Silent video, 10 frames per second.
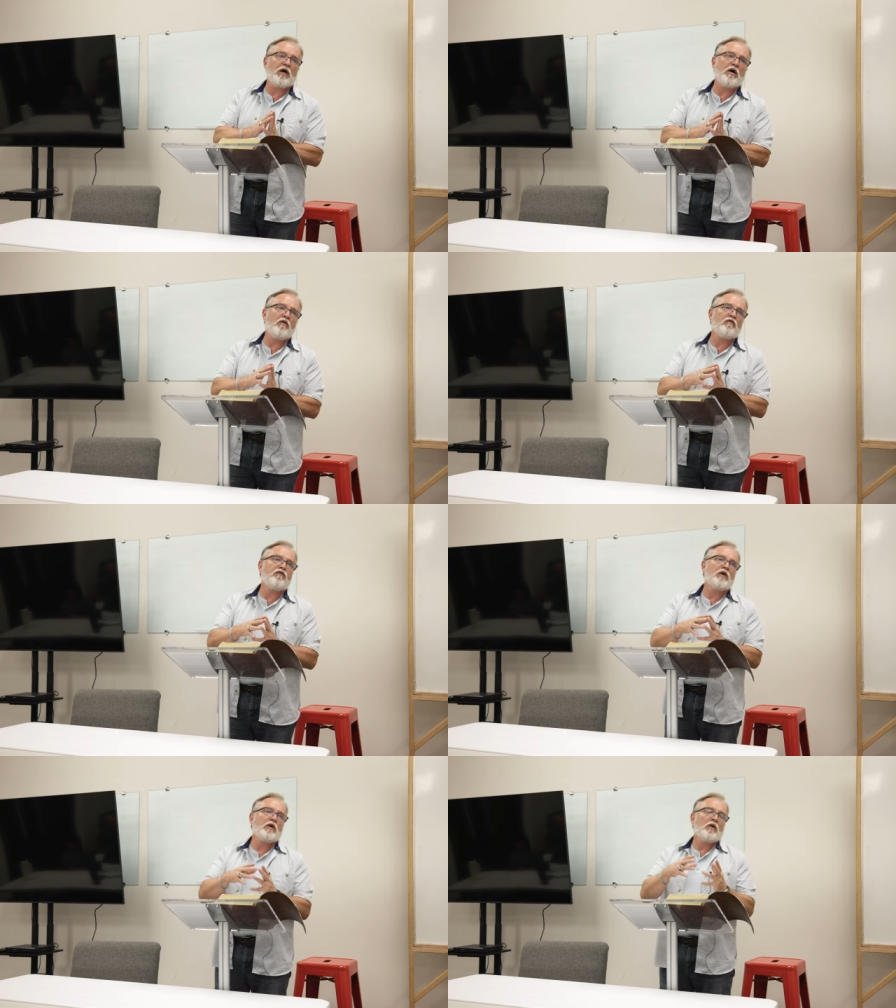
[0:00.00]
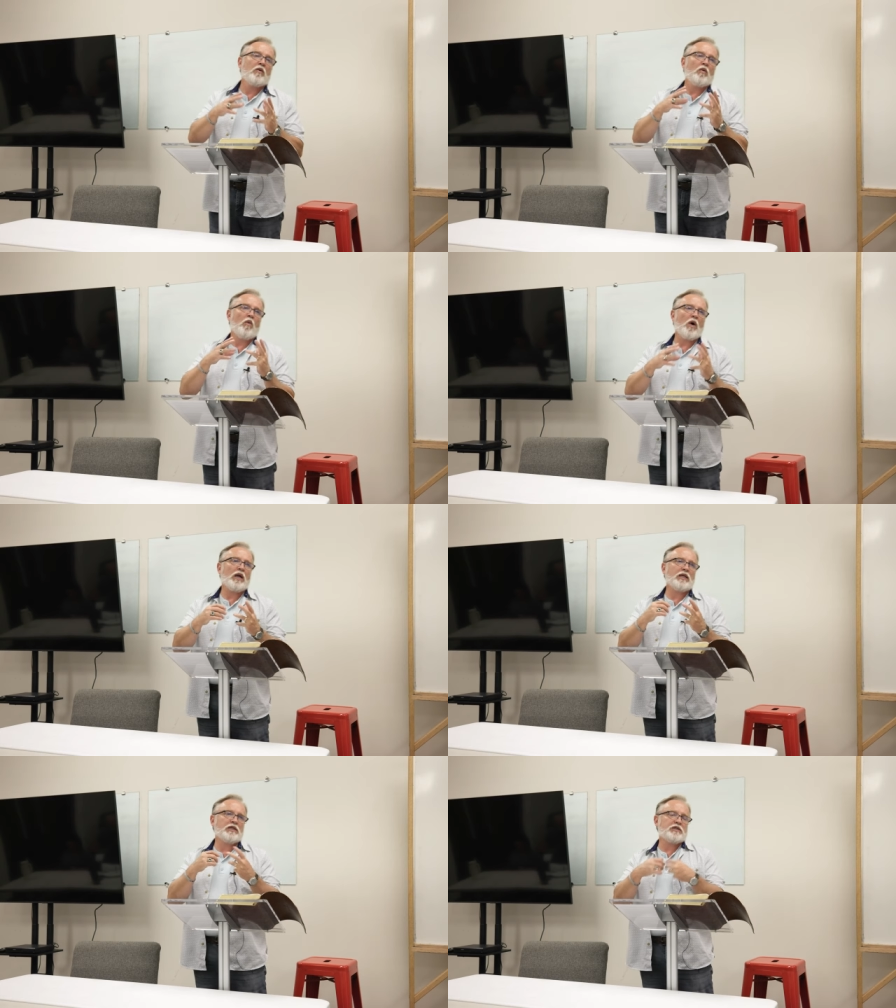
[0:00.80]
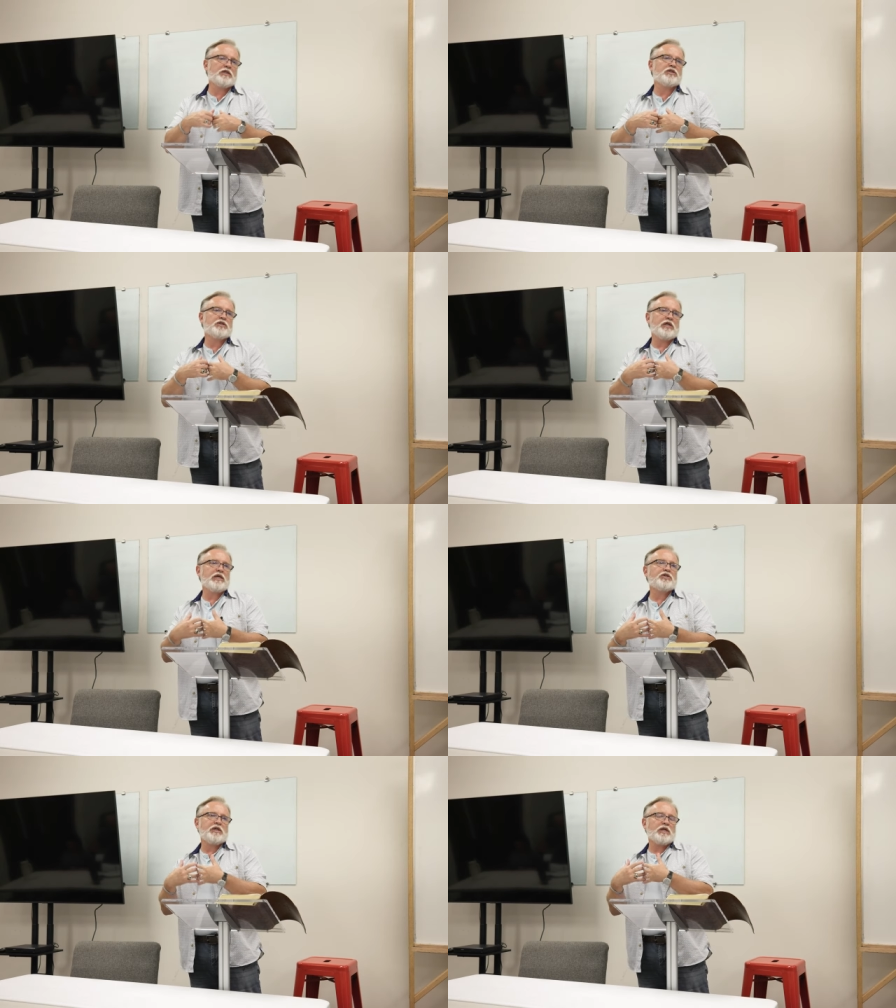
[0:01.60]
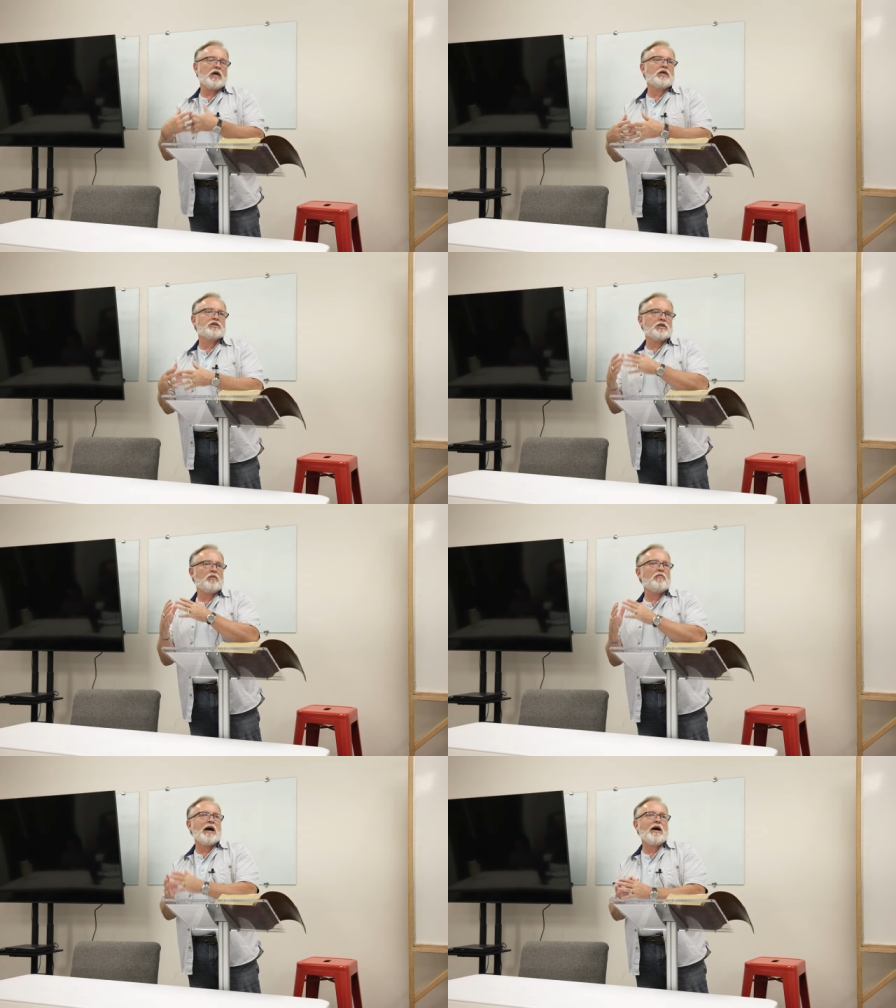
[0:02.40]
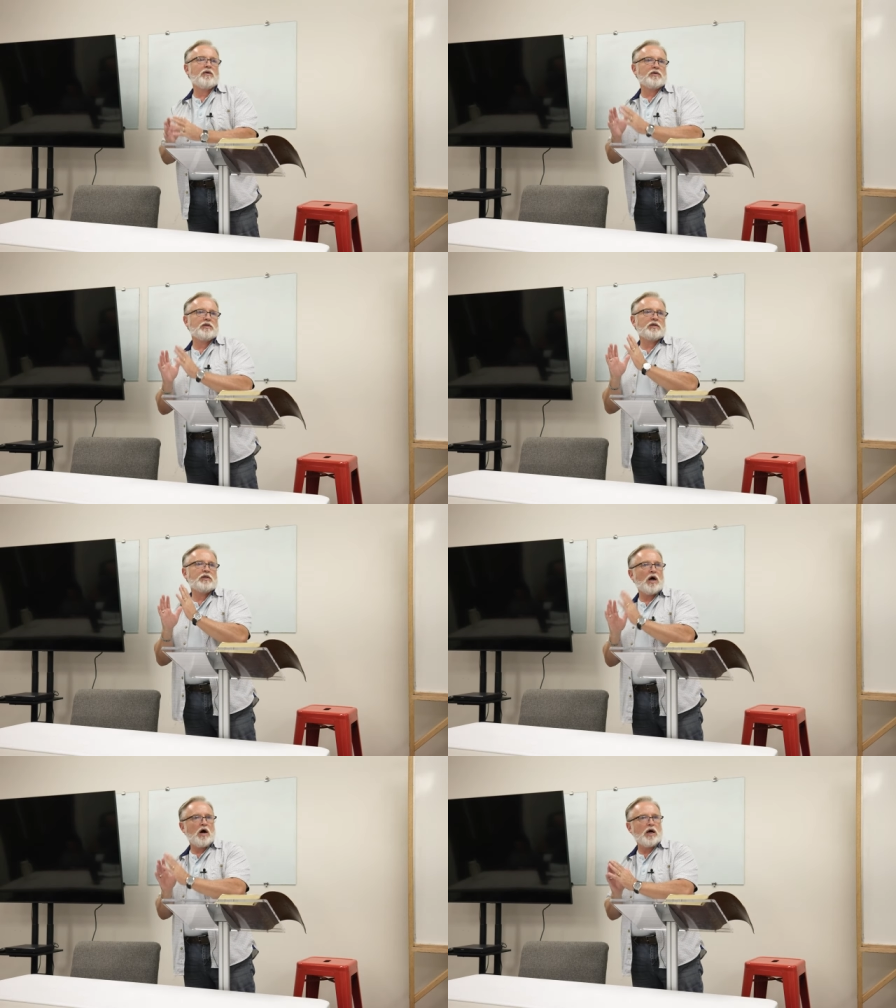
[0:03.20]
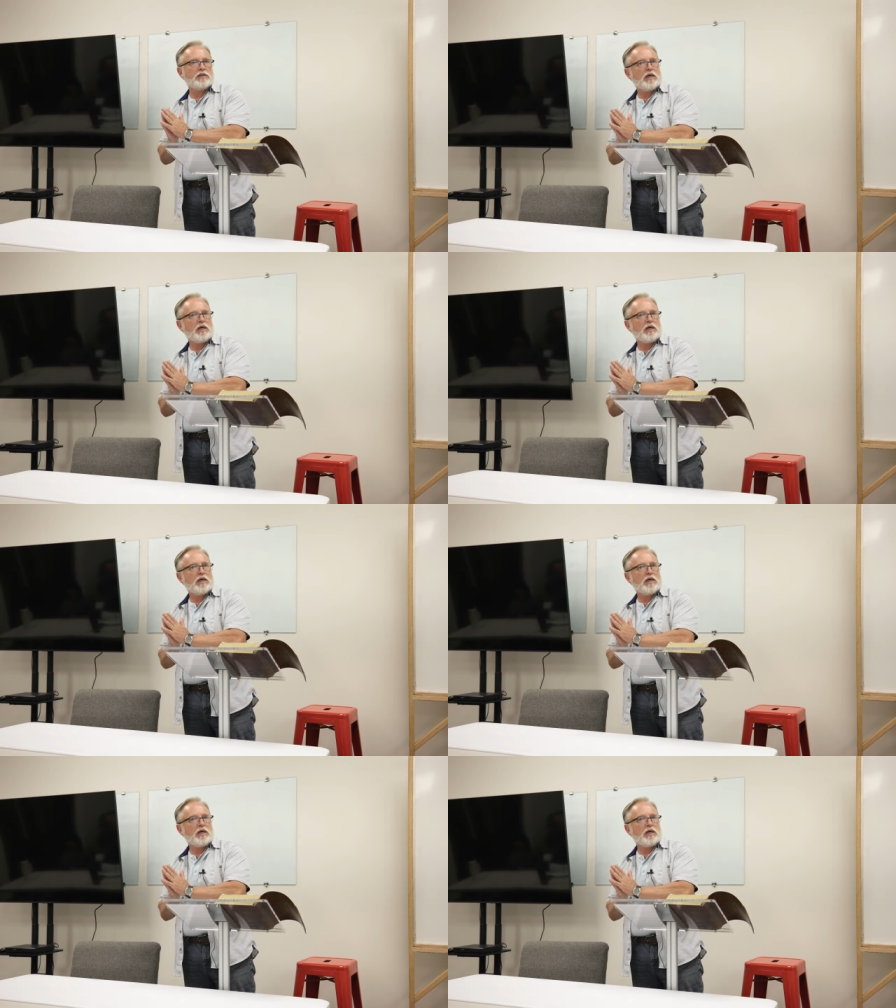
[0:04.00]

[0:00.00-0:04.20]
of what is this teaching us about God?